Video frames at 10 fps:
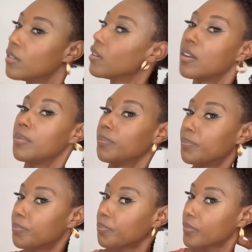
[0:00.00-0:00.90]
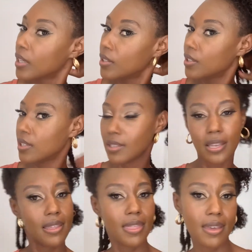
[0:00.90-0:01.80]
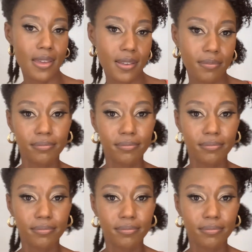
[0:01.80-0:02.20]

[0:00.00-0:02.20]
Okay, just like that.